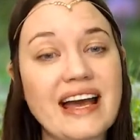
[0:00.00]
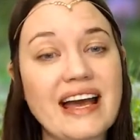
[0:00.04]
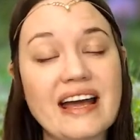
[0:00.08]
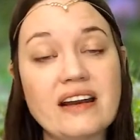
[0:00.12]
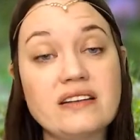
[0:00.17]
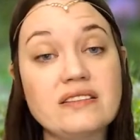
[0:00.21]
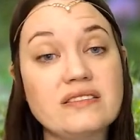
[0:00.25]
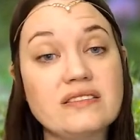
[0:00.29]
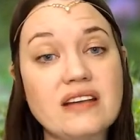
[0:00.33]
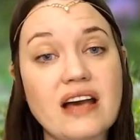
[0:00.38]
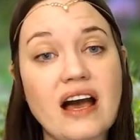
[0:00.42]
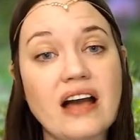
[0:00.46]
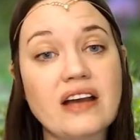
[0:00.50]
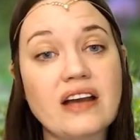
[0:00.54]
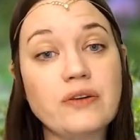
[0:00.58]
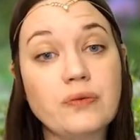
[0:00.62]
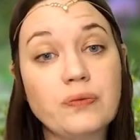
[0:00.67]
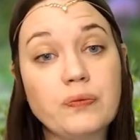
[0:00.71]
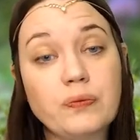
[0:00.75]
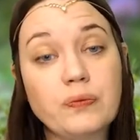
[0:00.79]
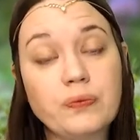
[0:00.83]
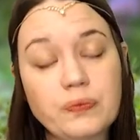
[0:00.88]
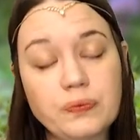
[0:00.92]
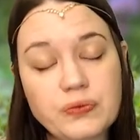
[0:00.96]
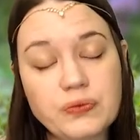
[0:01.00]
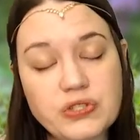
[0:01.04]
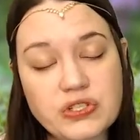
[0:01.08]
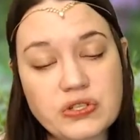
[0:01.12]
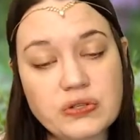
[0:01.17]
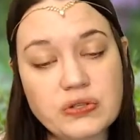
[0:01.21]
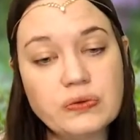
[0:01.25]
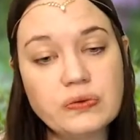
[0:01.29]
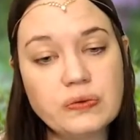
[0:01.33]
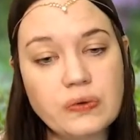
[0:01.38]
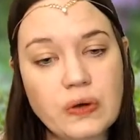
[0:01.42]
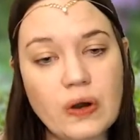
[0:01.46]
And I
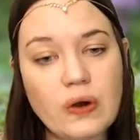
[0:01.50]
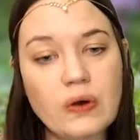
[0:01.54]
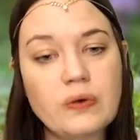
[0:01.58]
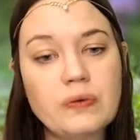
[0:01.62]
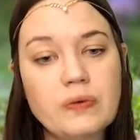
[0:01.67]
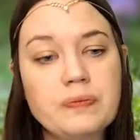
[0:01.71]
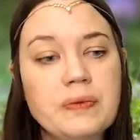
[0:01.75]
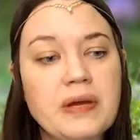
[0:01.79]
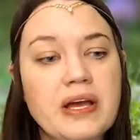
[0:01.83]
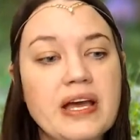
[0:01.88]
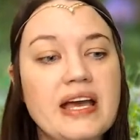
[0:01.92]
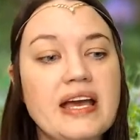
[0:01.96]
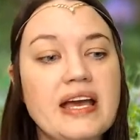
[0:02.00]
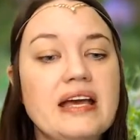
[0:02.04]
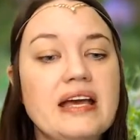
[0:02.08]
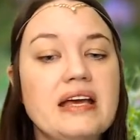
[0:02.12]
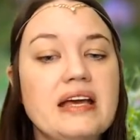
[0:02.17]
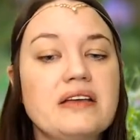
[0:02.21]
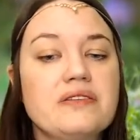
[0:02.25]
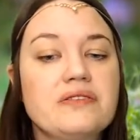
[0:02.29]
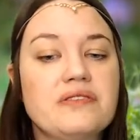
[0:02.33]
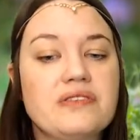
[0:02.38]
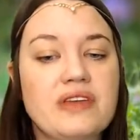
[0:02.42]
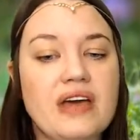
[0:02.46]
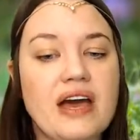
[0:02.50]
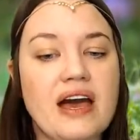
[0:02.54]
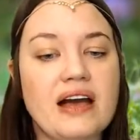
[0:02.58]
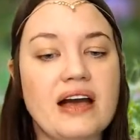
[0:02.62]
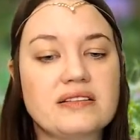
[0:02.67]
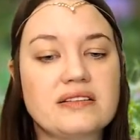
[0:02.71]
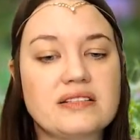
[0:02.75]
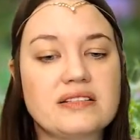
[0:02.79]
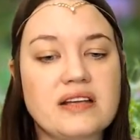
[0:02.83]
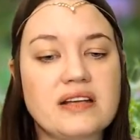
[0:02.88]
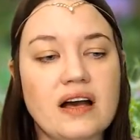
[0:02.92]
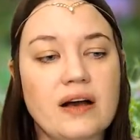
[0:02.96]
do hope
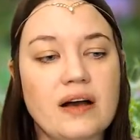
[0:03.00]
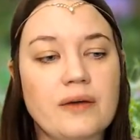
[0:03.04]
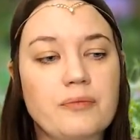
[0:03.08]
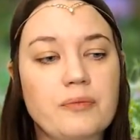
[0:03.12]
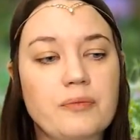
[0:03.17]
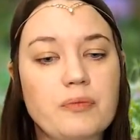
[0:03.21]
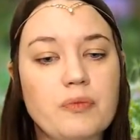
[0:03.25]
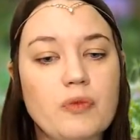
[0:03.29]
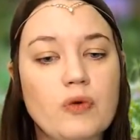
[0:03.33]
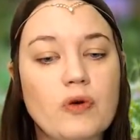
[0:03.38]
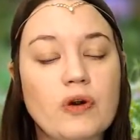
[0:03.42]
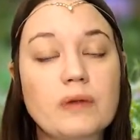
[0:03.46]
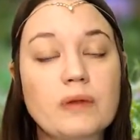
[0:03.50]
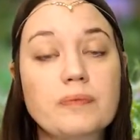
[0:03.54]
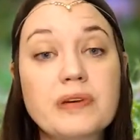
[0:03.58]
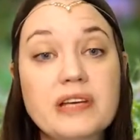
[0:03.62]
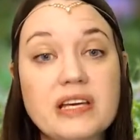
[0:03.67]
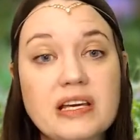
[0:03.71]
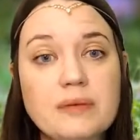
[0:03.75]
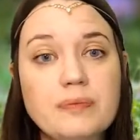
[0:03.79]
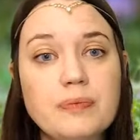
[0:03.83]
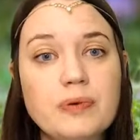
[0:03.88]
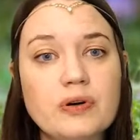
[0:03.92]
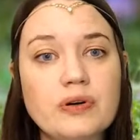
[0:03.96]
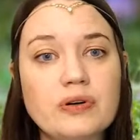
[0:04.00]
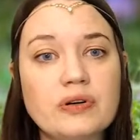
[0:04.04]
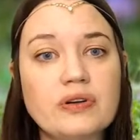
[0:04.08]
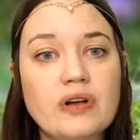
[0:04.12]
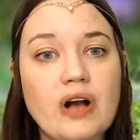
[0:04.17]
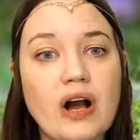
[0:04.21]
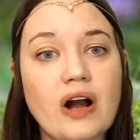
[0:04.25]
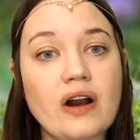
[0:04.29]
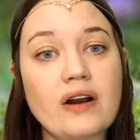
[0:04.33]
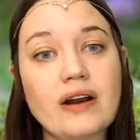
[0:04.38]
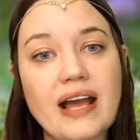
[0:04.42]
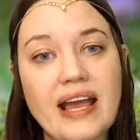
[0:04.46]
that more people
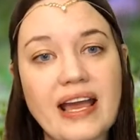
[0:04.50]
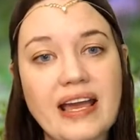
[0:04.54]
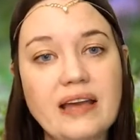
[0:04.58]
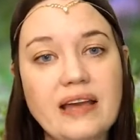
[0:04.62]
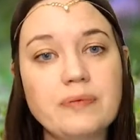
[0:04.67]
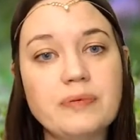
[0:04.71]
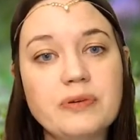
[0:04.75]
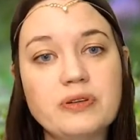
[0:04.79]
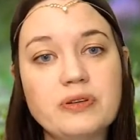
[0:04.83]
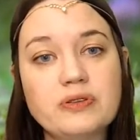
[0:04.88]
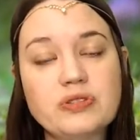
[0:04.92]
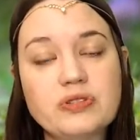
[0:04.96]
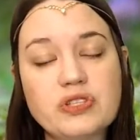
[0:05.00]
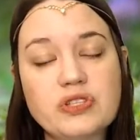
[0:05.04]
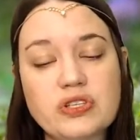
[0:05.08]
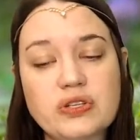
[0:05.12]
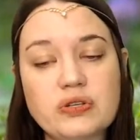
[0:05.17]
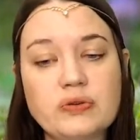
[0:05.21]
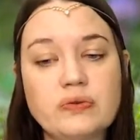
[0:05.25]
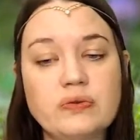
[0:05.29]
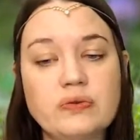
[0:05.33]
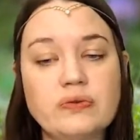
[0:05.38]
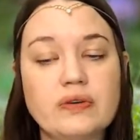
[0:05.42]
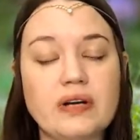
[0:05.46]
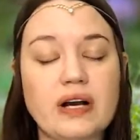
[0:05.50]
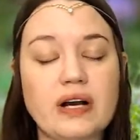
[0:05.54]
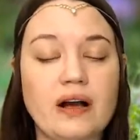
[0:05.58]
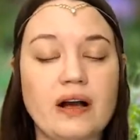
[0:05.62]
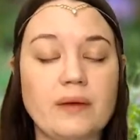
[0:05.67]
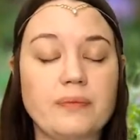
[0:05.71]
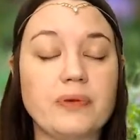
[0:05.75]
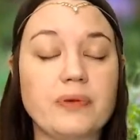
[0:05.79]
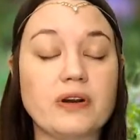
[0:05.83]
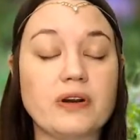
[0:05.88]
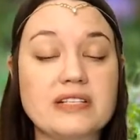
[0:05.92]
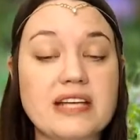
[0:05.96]
are able to
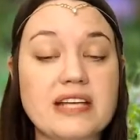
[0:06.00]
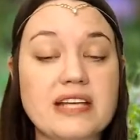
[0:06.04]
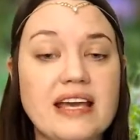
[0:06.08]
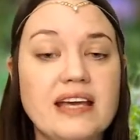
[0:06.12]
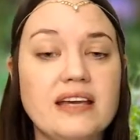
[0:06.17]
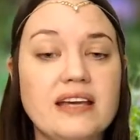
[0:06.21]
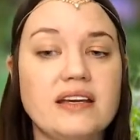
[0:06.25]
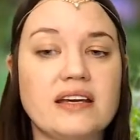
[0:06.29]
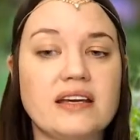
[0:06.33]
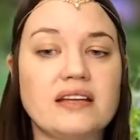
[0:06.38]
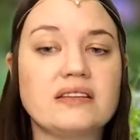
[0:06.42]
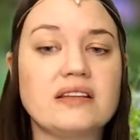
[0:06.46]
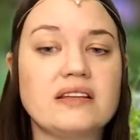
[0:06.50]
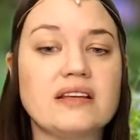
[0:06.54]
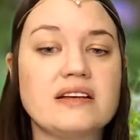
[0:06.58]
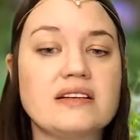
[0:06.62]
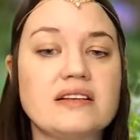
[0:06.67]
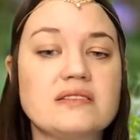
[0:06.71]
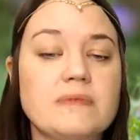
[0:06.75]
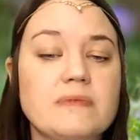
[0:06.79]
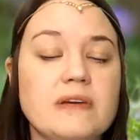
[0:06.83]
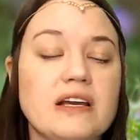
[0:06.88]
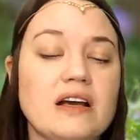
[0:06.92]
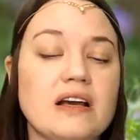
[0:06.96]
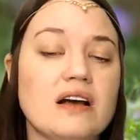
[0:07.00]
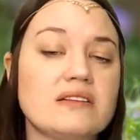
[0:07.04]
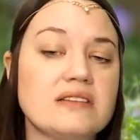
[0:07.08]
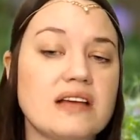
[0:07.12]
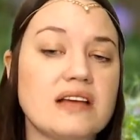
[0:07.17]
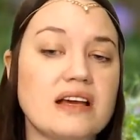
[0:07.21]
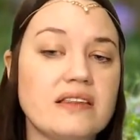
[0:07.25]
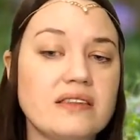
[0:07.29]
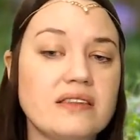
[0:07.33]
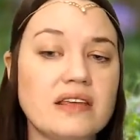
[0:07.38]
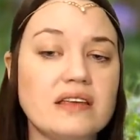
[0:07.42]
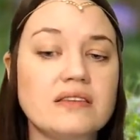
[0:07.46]
partake in this, because
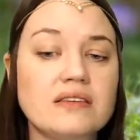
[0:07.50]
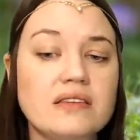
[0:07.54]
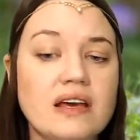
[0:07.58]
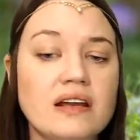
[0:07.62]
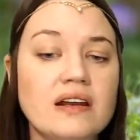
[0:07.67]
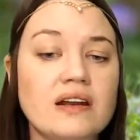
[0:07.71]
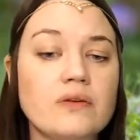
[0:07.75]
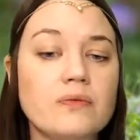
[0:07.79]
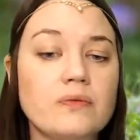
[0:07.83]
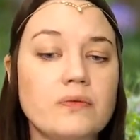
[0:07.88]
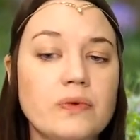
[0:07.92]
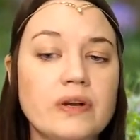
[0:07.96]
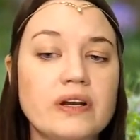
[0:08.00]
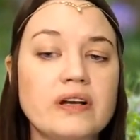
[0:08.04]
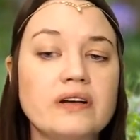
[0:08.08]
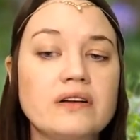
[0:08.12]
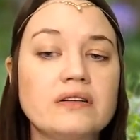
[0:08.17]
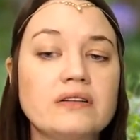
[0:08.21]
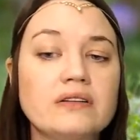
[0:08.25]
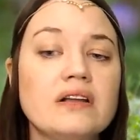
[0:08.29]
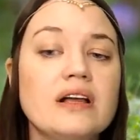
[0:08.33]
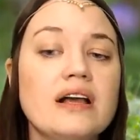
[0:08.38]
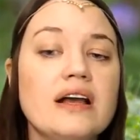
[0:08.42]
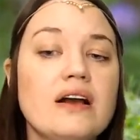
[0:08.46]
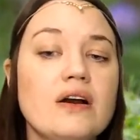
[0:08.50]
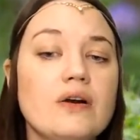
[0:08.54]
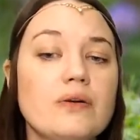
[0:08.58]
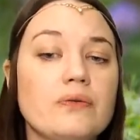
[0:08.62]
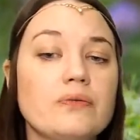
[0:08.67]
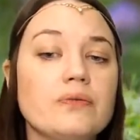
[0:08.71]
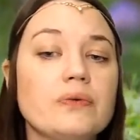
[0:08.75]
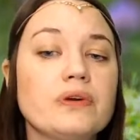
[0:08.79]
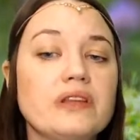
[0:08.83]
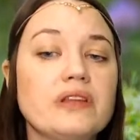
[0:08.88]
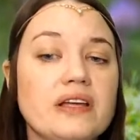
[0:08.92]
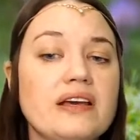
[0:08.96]
I think that it will
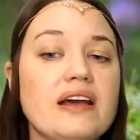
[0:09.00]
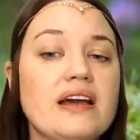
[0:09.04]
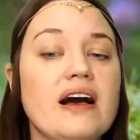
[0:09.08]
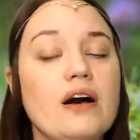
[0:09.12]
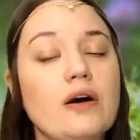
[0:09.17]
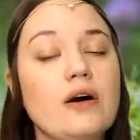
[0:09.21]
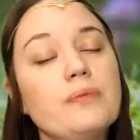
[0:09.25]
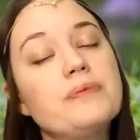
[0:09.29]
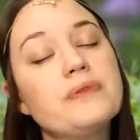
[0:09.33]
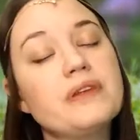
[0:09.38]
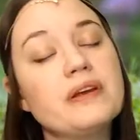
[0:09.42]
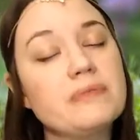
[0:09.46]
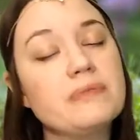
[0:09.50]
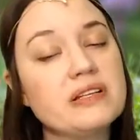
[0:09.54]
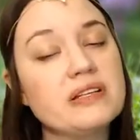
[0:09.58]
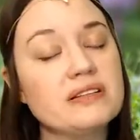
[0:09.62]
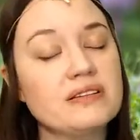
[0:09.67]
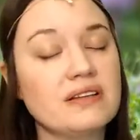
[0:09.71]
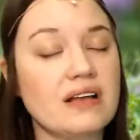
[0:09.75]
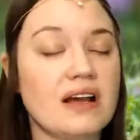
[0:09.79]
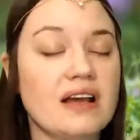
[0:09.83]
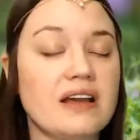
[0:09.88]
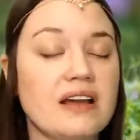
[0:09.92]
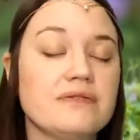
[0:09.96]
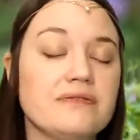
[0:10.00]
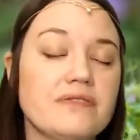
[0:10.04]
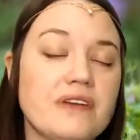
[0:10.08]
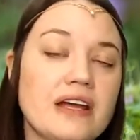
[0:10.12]
really help them in life.